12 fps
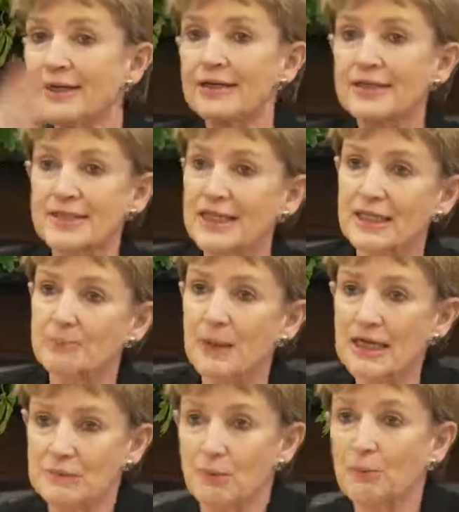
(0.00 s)
6
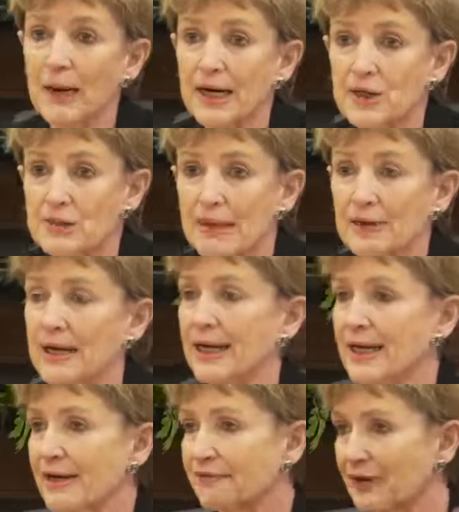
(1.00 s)
possible buyers about and
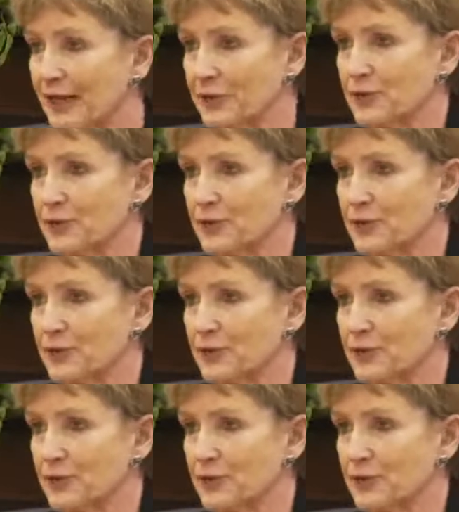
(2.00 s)
get a finder's